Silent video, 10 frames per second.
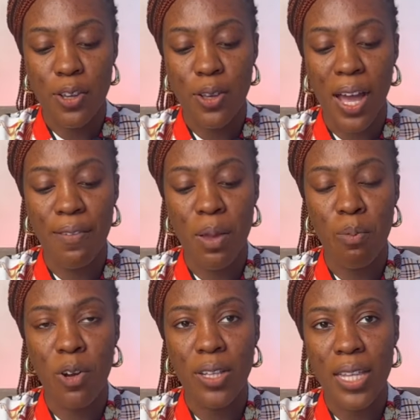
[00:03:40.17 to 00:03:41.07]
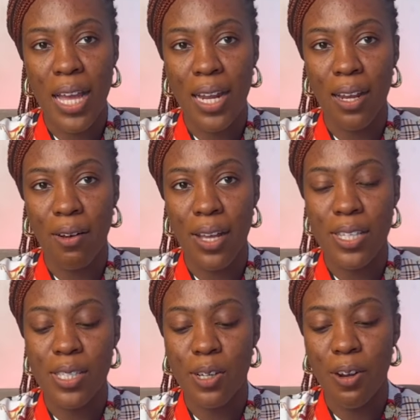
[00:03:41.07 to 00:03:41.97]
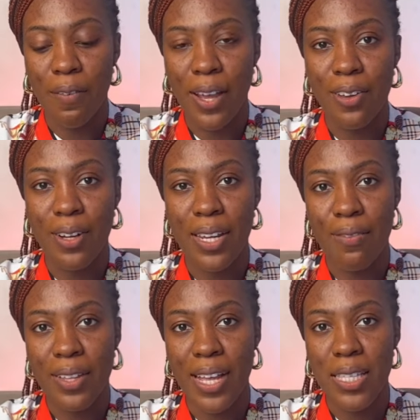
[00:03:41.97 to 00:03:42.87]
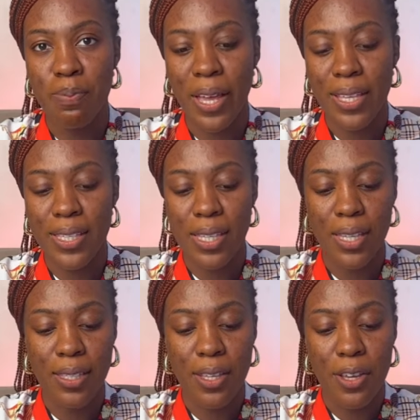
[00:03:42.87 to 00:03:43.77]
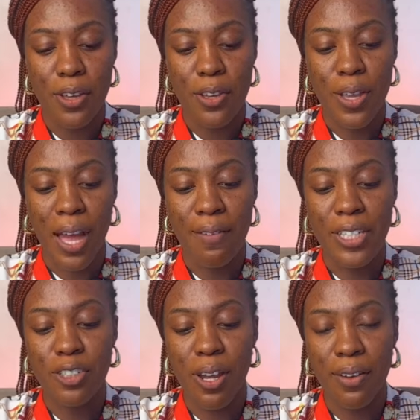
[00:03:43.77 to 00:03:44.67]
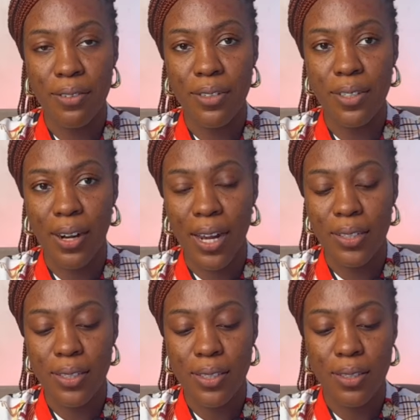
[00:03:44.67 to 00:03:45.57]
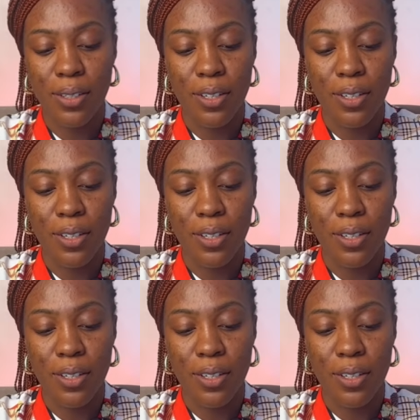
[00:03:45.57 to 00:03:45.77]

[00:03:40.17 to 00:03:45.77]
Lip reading: You have a monthly allowance to cover your living expenses. You have a travel grant.